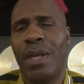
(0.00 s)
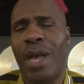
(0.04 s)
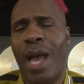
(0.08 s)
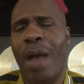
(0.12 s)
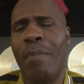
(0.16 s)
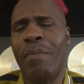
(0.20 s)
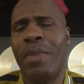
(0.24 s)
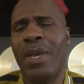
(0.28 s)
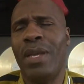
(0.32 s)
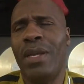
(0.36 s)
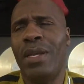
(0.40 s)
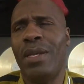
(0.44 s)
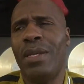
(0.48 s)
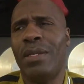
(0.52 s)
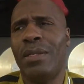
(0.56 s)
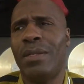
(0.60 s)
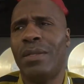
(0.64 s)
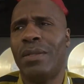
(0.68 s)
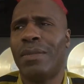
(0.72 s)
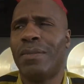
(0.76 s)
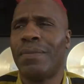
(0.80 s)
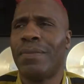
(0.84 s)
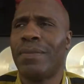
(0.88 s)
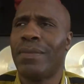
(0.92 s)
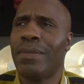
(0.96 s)
I mean,
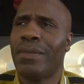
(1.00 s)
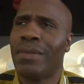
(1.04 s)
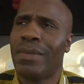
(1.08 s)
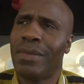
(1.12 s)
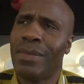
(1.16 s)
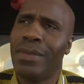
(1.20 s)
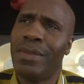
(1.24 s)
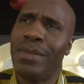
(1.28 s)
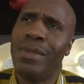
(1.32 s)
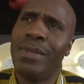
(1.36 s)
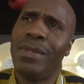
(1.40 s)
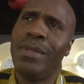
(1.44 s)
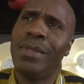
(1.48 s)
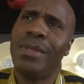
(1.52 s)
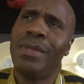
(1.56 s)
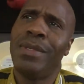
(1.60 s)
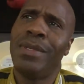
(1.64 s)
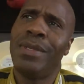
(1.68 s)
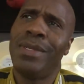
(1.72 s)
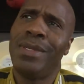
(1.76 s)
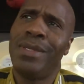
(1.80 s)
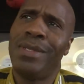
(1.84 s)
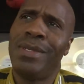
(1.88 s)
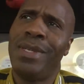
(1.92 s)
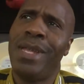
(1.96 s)

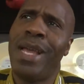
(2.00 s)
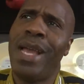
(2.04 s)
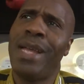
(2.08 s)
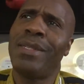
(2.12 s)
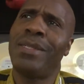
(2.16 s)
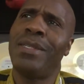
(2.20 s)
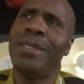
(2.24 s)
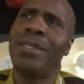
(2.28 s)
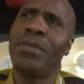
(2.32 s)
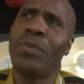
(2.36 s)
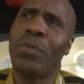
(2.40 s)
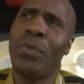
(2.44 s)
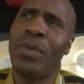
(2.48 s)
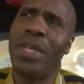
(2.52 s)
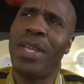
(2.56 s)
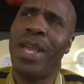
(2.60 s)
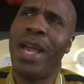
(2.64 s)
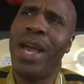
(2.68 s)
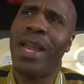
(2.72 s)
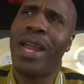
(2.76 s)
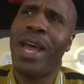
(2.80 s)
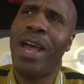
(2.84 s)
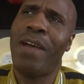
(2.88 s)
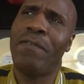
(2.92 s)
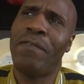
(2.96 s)
Texas, we
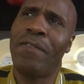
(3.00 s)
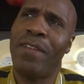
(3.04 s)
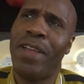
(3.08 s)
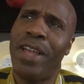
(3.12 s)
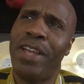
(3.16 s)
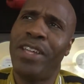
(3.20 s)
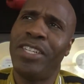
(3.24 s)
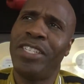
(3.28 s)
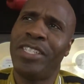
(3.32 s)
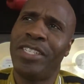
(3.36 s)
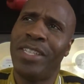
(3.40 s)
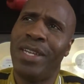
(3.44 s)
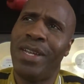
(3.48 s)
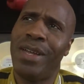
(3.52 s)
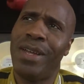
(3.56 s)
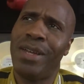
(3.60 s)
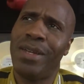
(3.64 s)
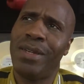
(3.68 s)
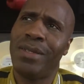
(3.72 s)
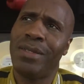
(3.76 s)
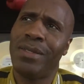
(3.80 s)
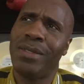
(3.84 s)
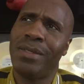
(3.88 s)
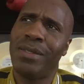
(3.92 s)
got our fair share.